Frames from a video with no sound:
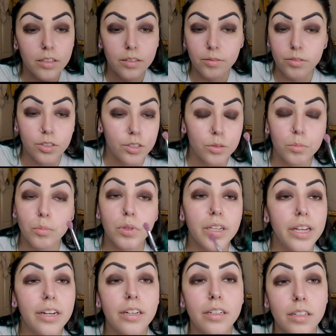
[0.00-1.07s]
just
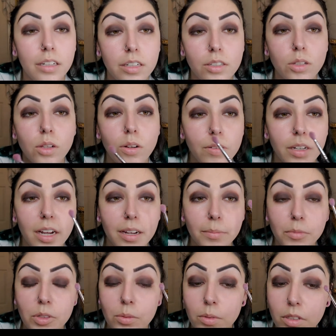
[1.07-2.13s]
blending takes a long time.
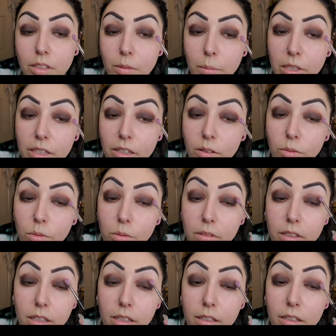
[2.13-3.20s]
You need to be careful
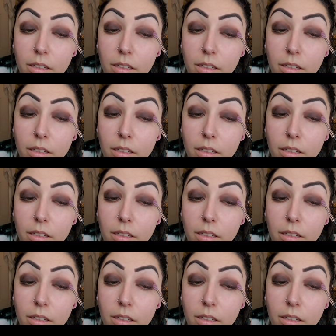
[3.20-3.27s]
with it.